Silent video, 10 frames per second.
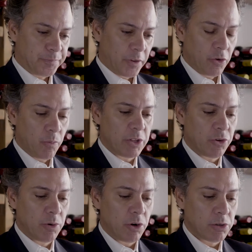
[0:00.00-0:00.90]
What you
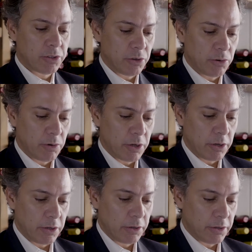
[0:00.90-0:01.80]
will
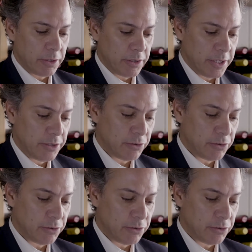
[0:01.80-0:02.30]
also need